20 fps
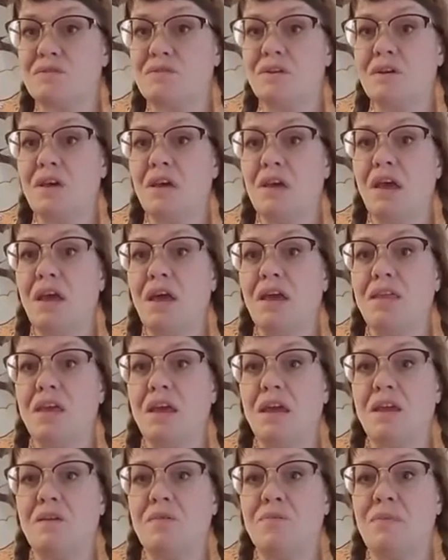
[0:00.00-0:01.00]
and the 8
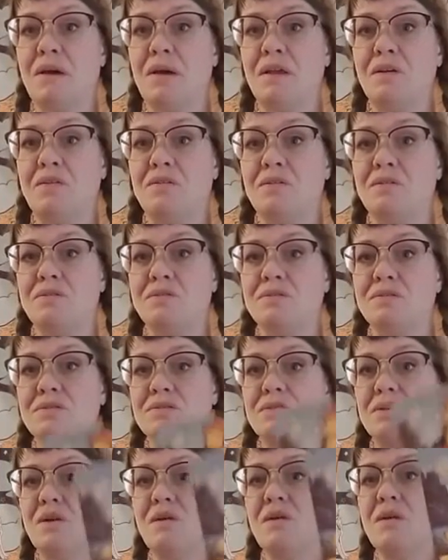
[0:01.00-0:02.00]
of Pentacles.
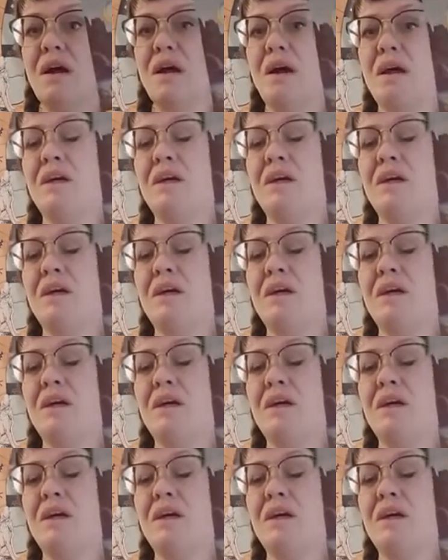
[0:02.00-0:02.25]
Okay?